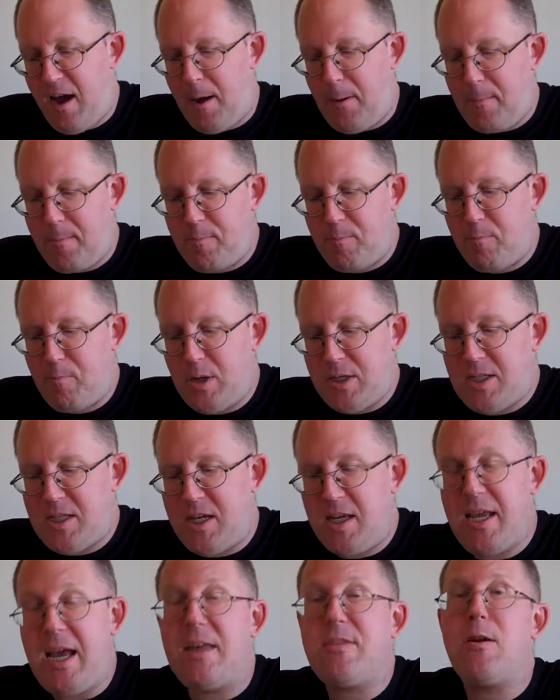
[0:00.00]

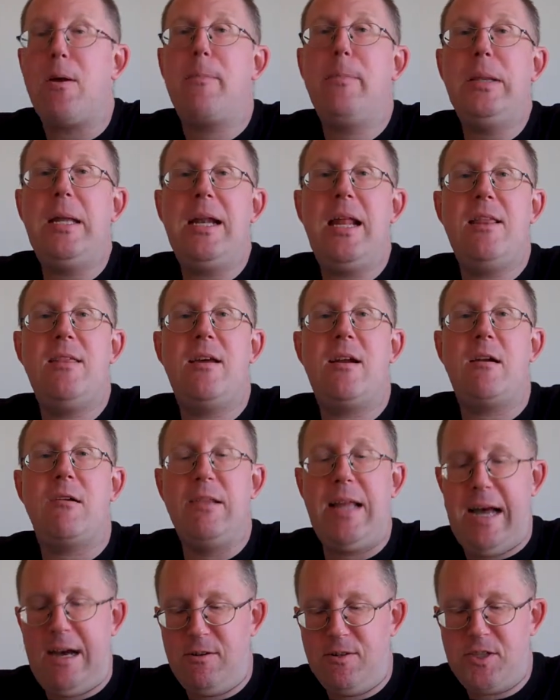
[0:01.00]
Yeah, there are plenty that are
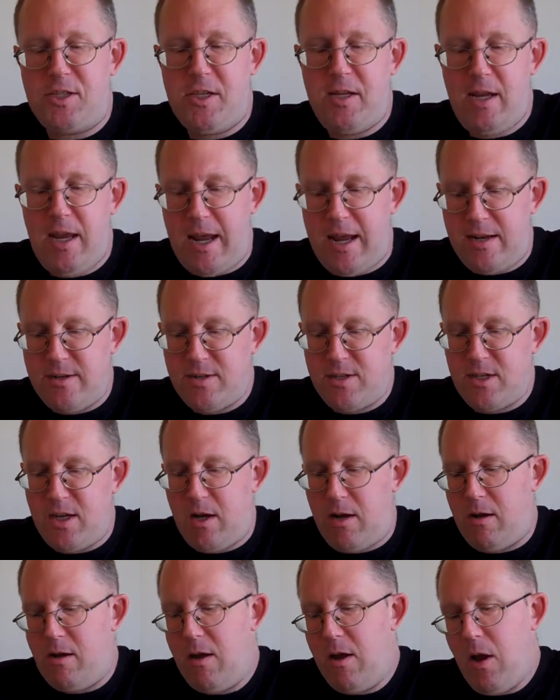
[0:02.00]
lousy.
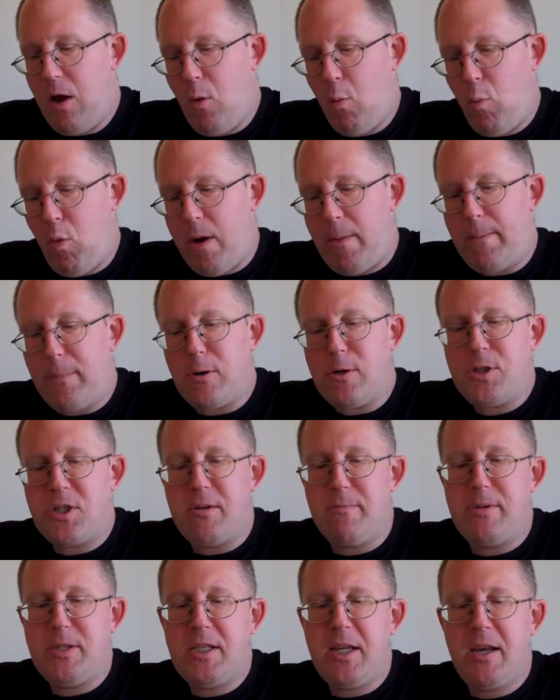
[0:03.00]
And one
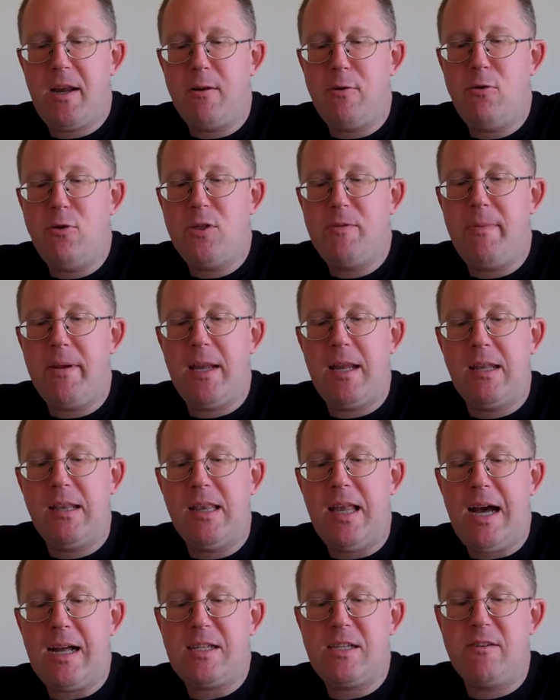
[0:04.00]
person in particular who's been in
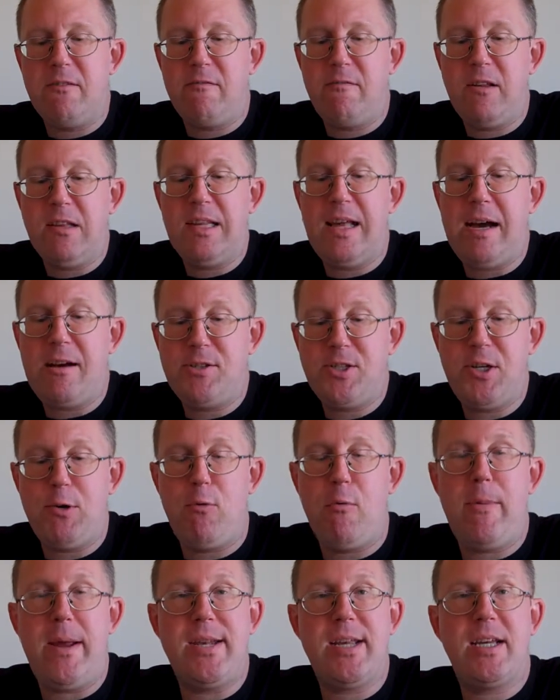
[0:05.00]
lots of lousy
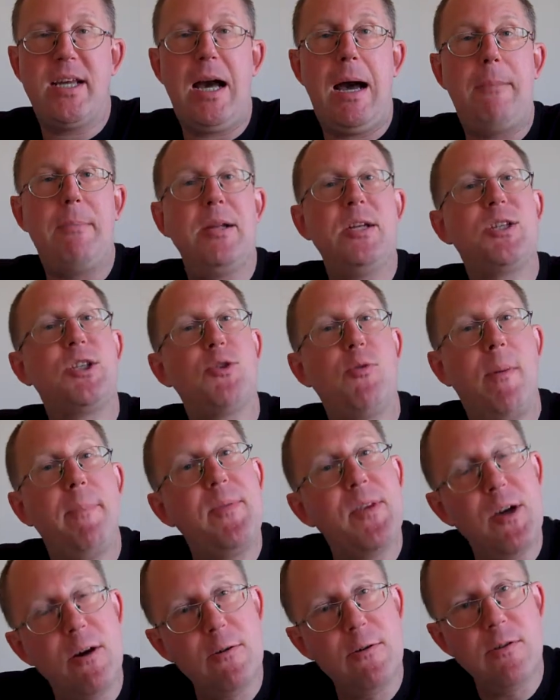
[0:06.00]
romantic comedies, so I'm
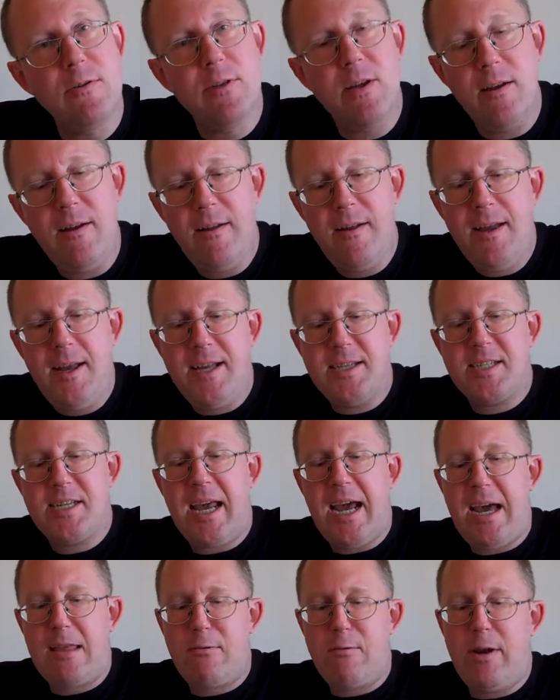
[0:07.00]
told, is
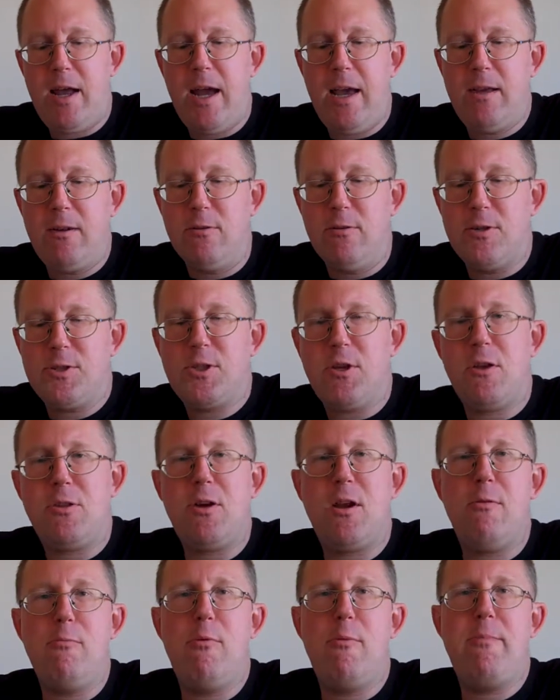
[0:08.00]
Katherine Heigl. So I
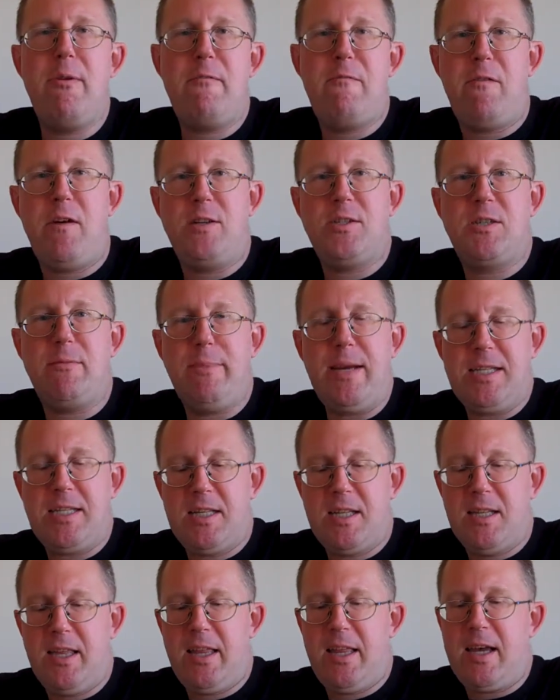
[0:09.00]
thought it would be fun to
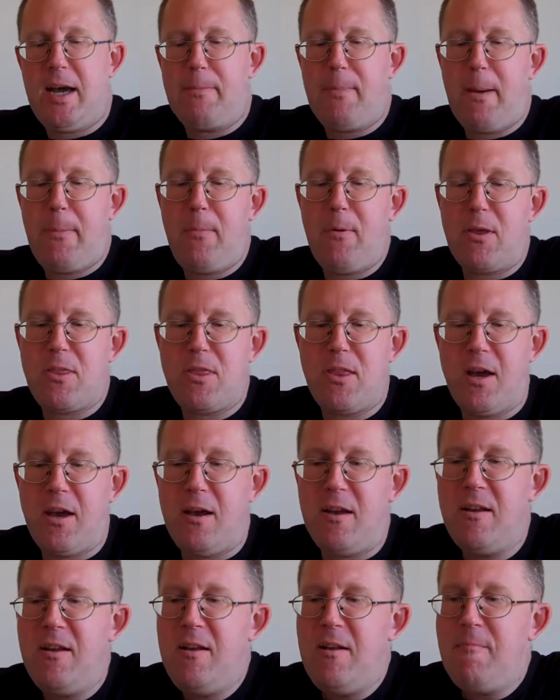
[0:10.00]
basically come up with
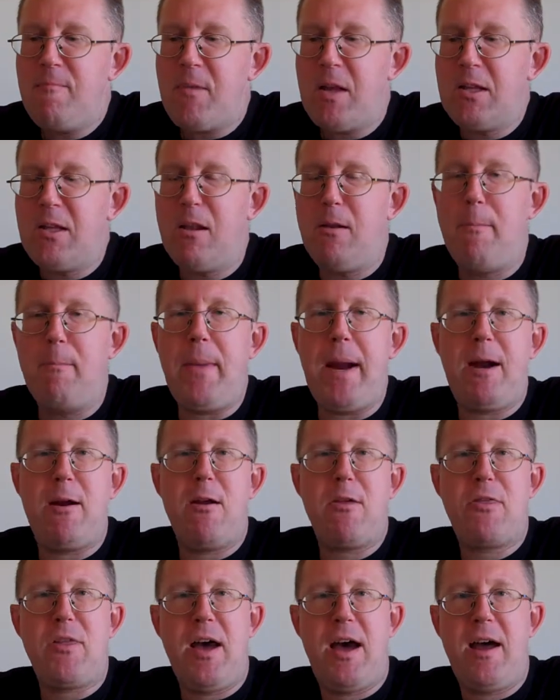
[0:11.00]
a little
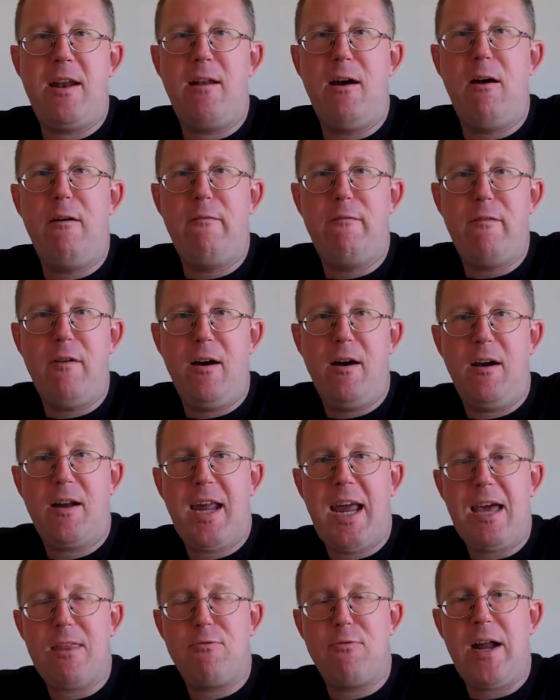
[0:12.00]
marathon of
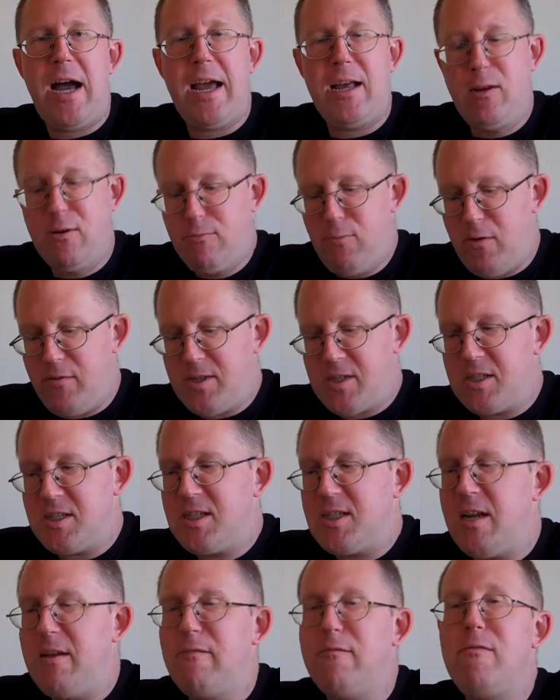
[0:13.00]
Katherine Heigl movies
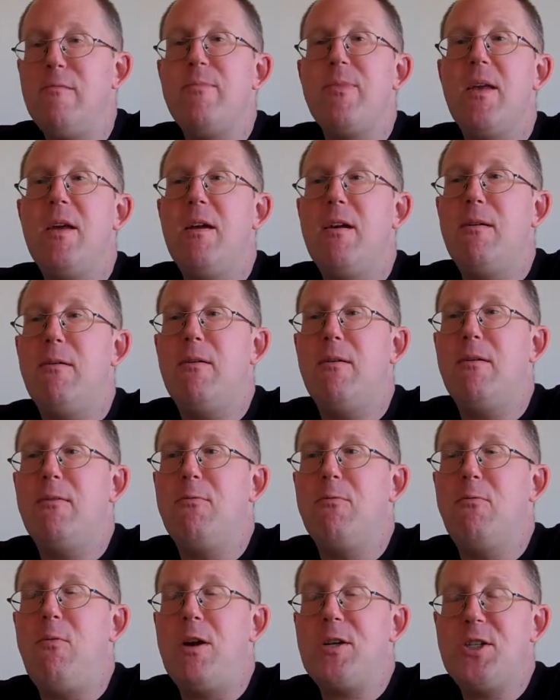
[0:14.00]
instead
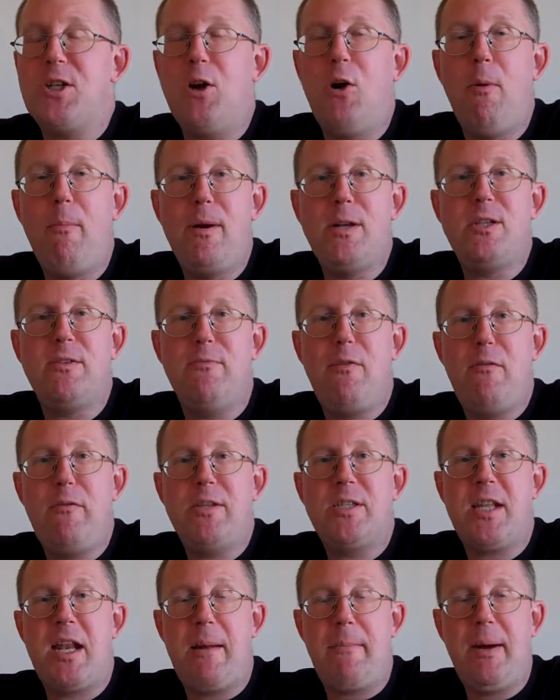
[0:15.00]
of watching a whole bunch of
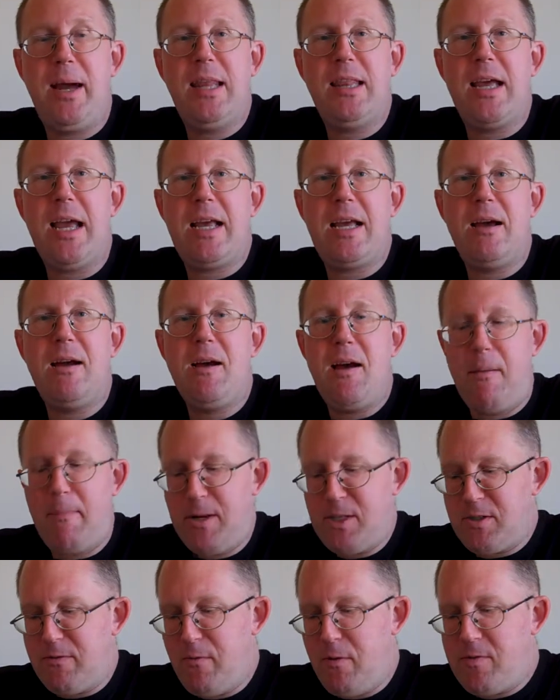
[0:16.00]
movies that I might like, a
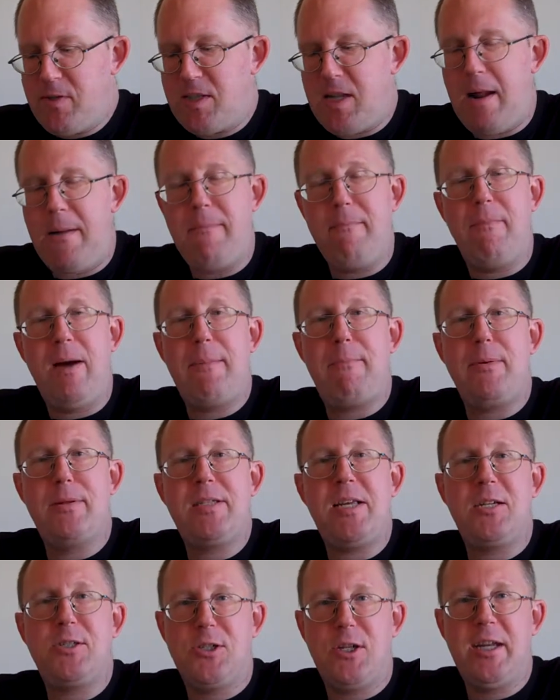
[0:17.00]
bunch of movies that I might
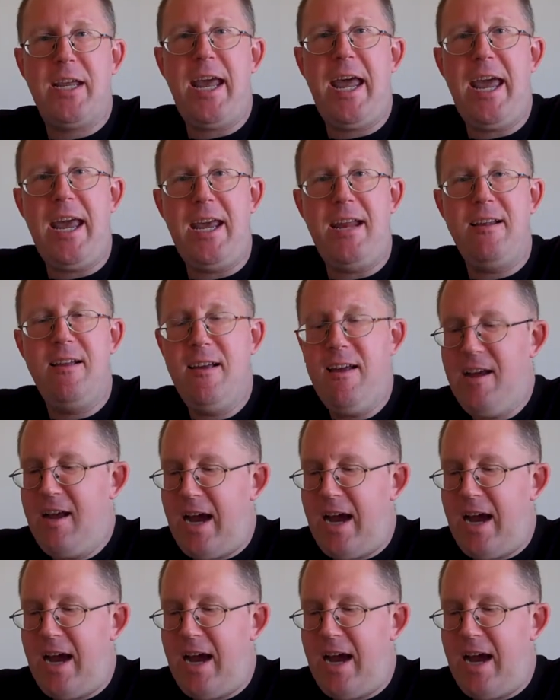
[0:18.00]
potentially hate.